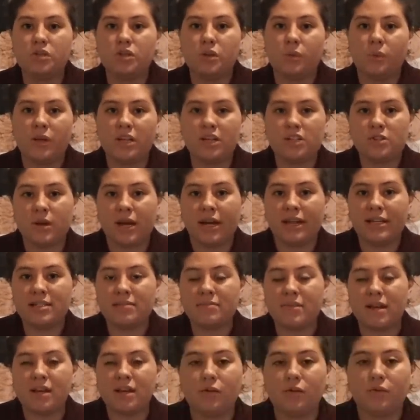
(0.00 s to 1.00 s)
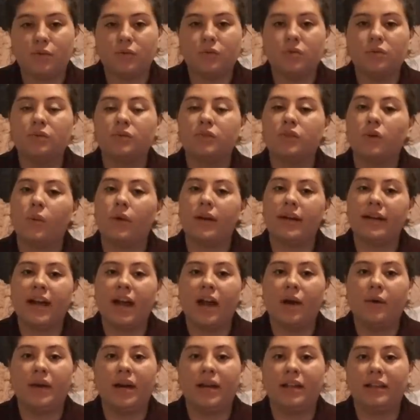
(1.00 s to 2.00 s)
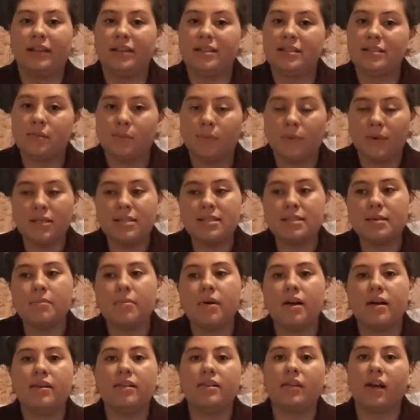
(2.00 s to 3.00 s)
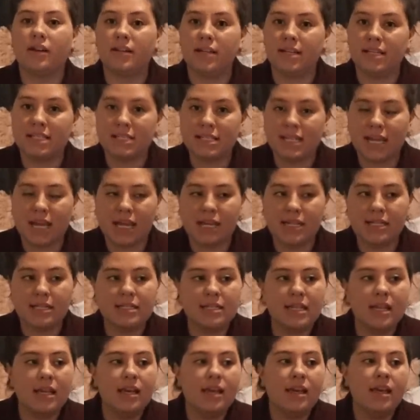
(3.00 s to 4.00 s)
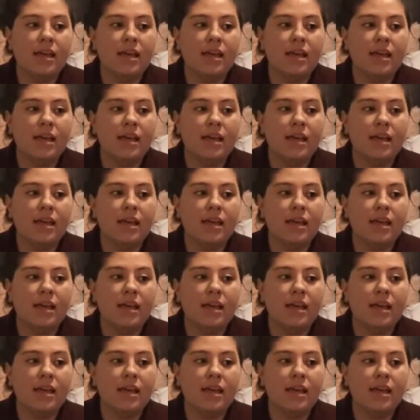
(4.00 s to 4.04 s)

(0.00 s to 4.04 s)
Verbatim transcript: So we try to a rule of going out at least once a month on a date,